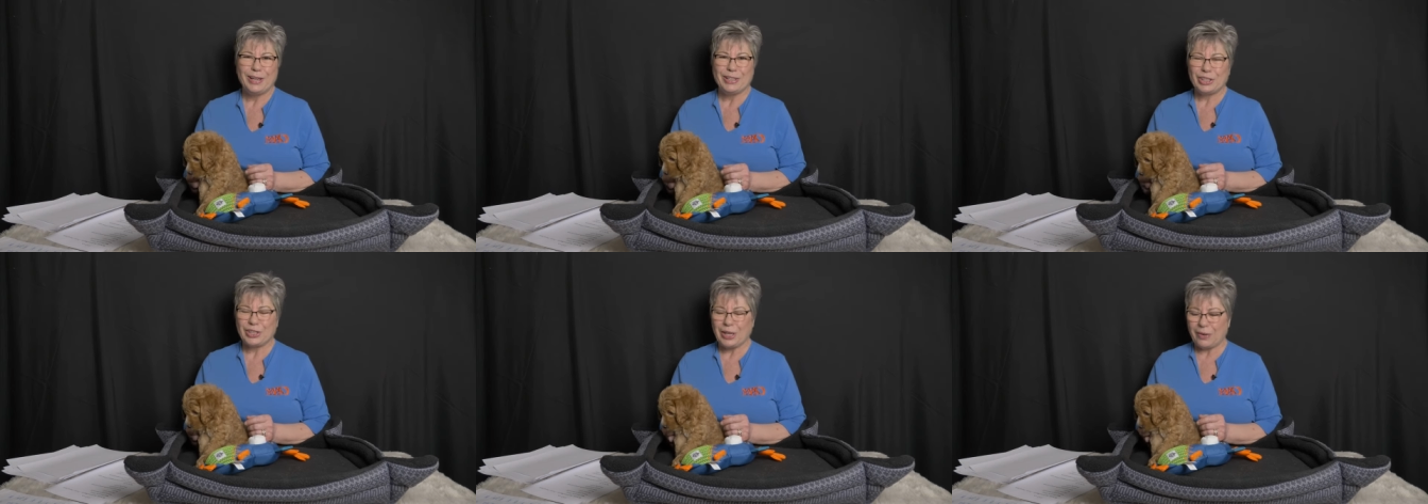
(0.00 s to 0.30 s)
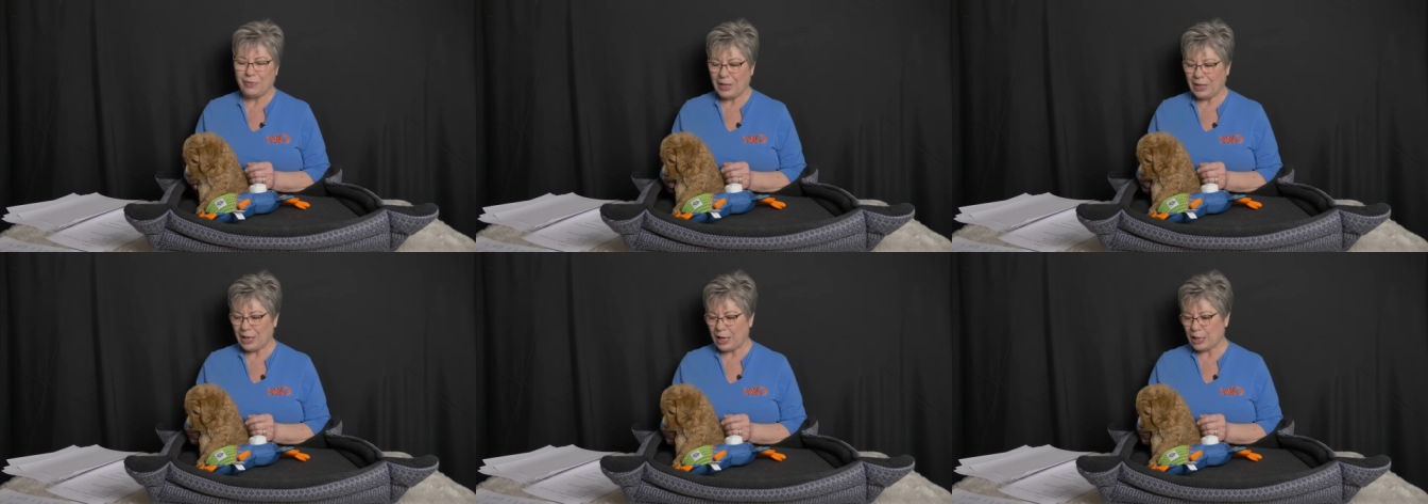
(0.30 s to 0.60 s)

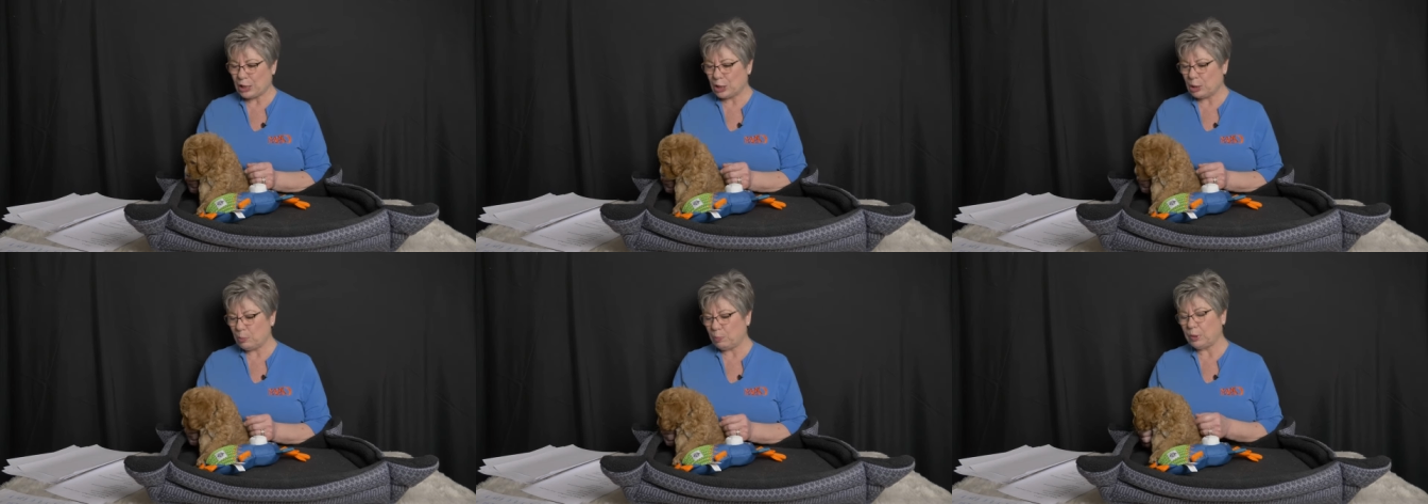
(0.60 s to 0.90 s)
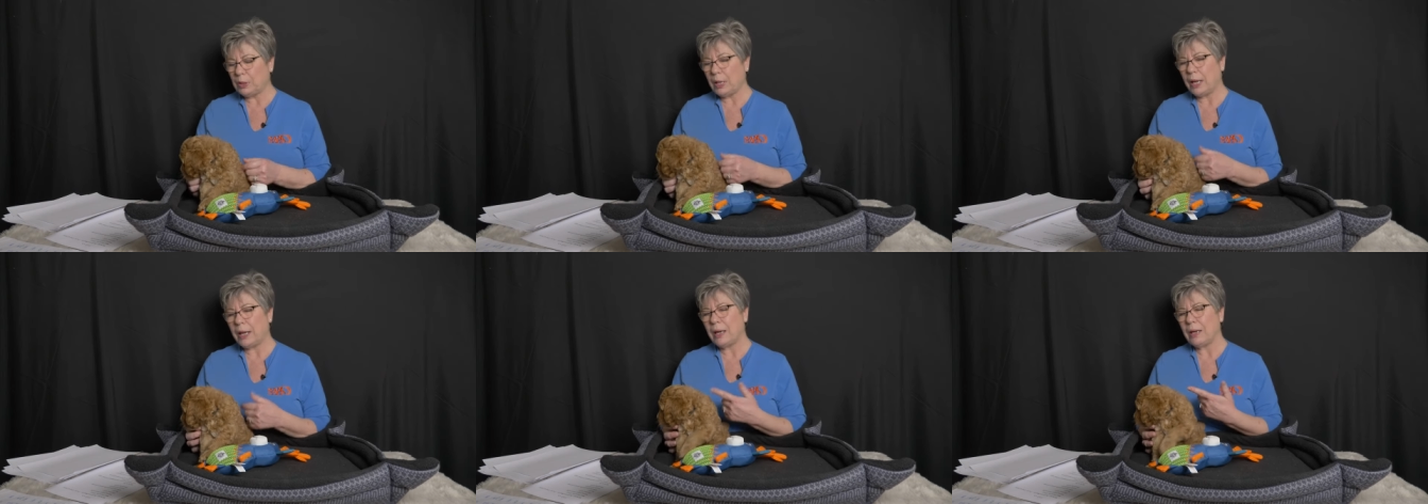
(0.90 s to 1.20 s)
Chevy likes to
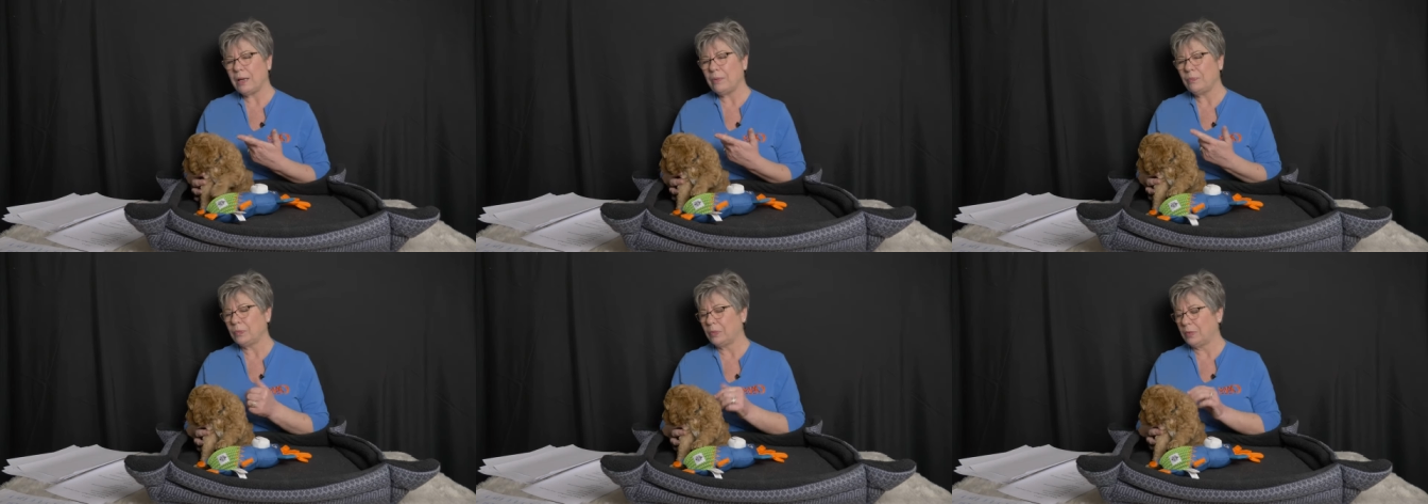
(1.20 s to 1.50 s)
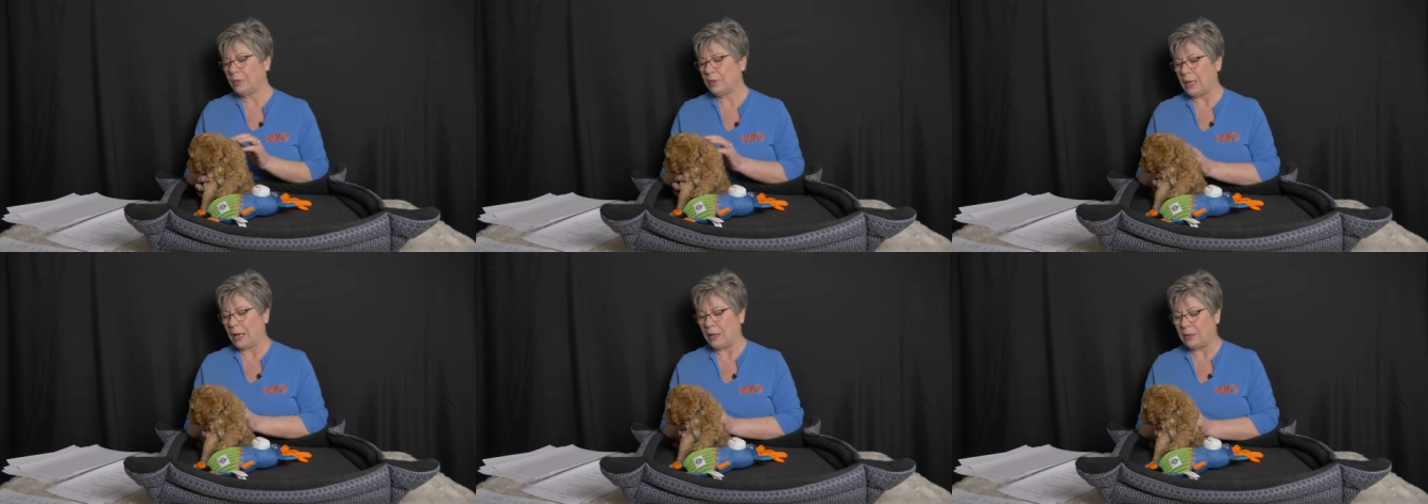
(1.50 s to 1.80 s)
play.
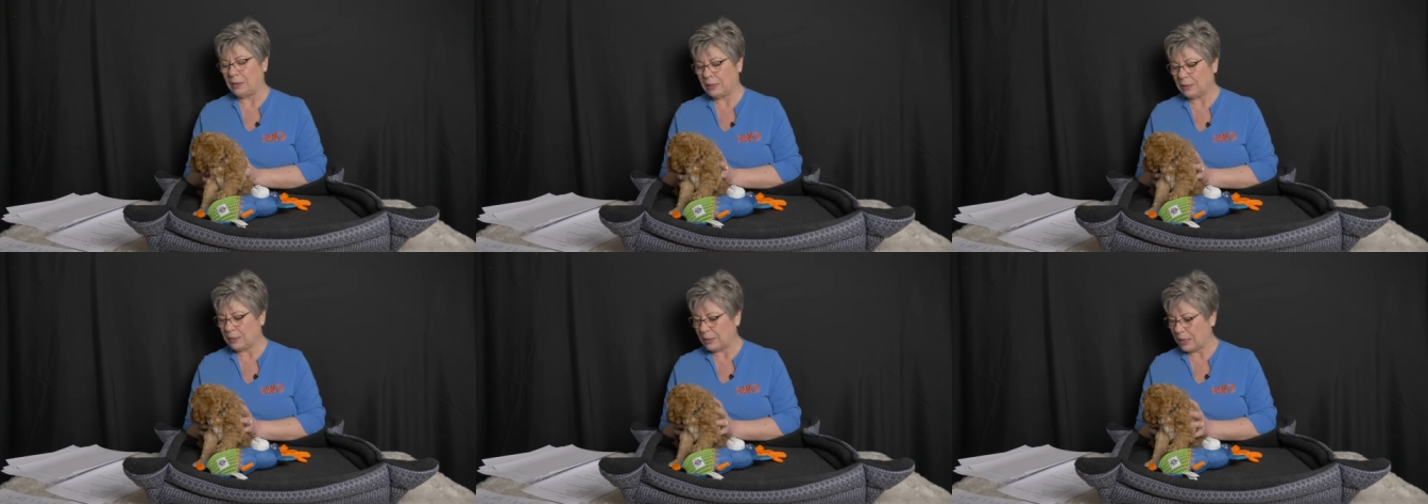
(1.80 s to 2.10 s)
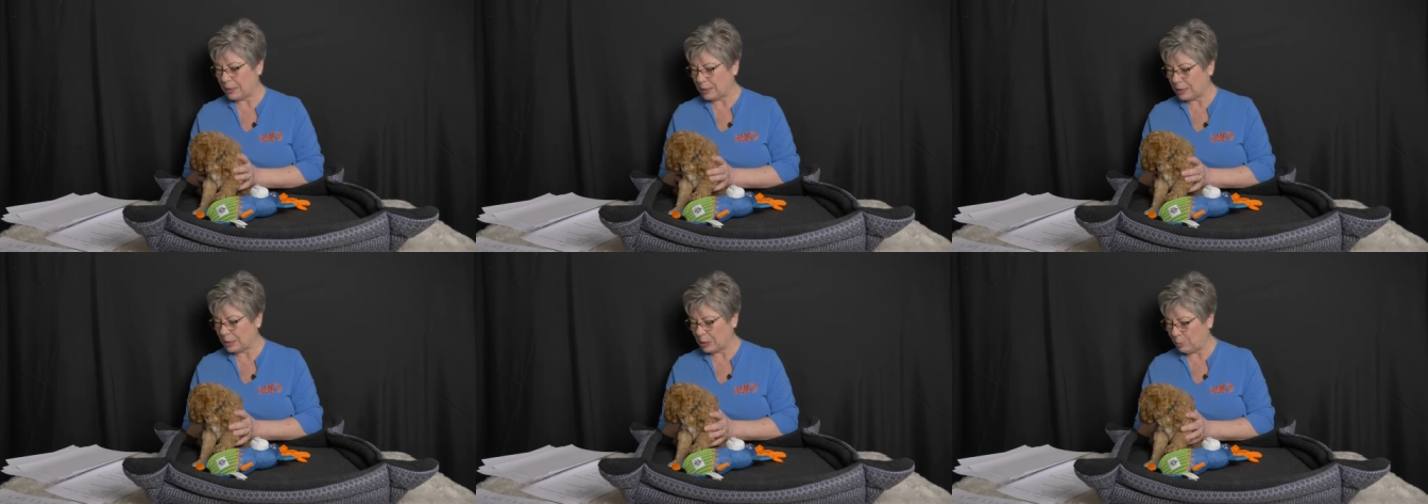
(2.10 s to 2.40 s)
Dallas
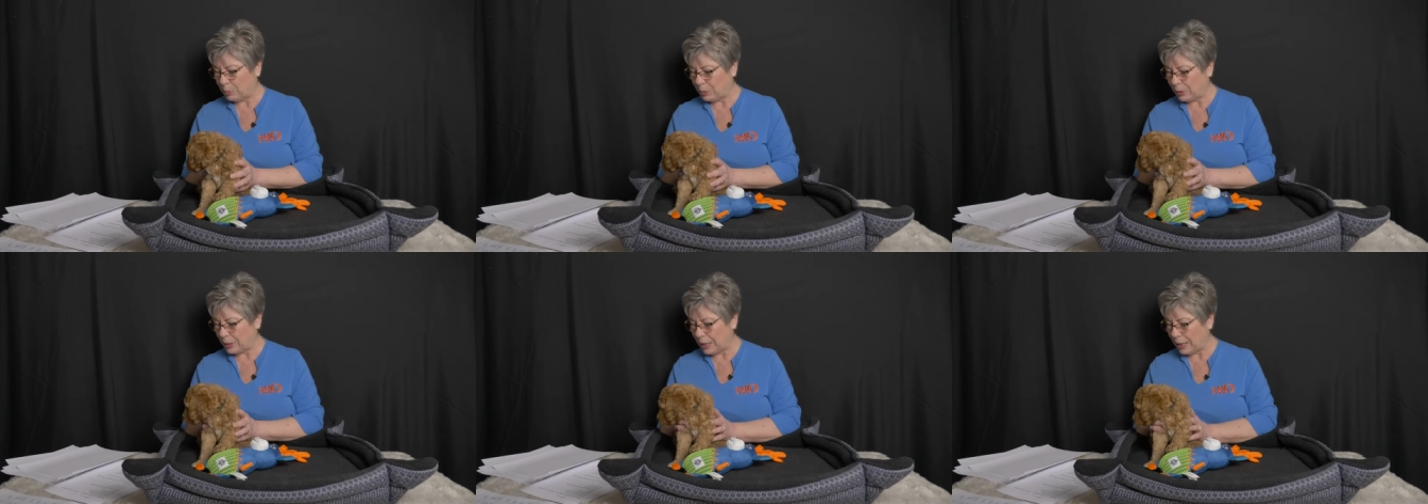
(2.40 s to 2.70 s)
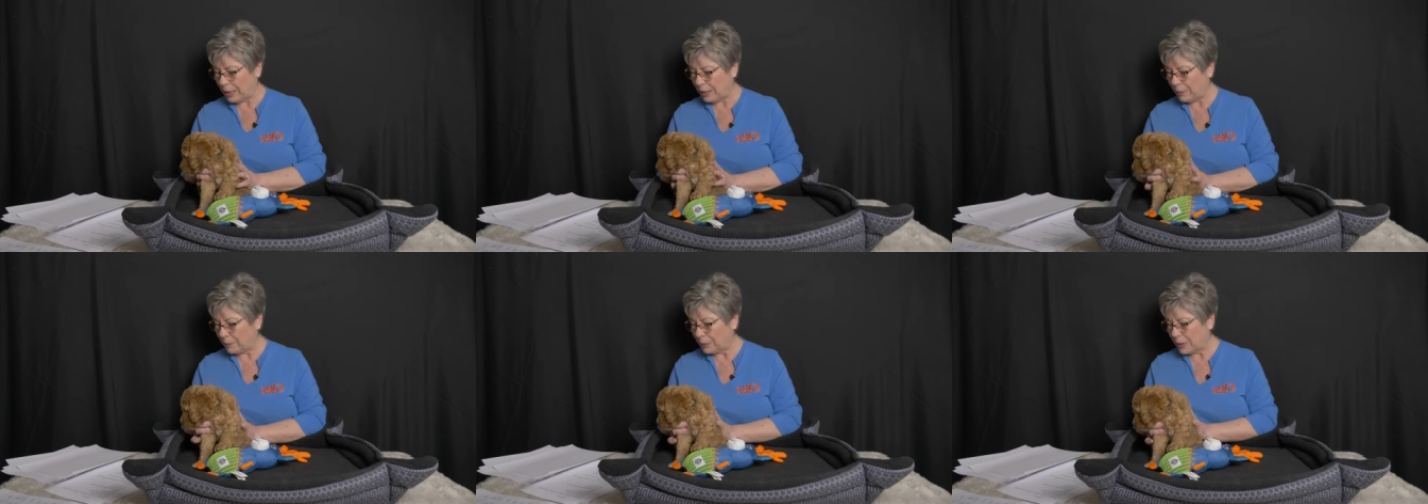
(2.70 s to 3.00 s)
likes to
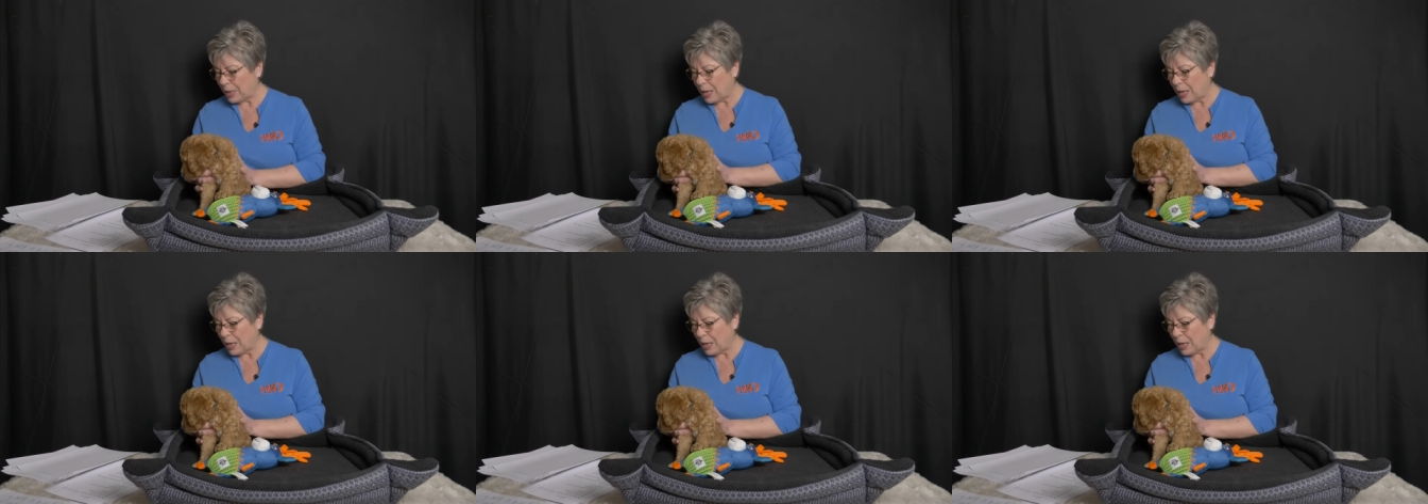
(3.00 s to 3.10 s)
play.